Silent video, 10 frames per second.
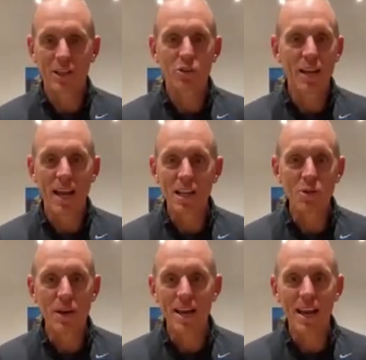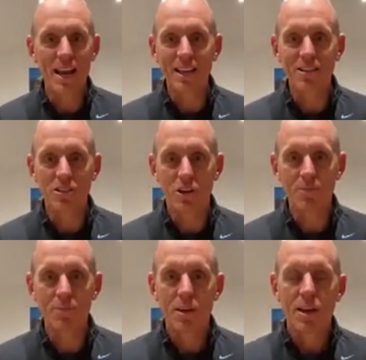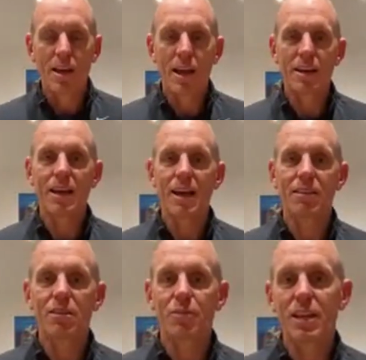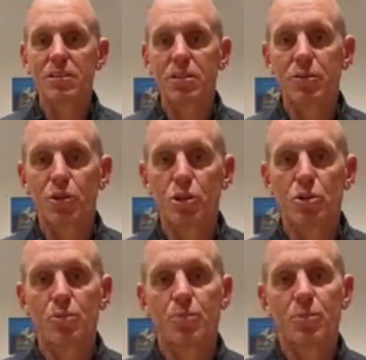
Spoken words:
do it anywhere, anytime, and it has advantages for you.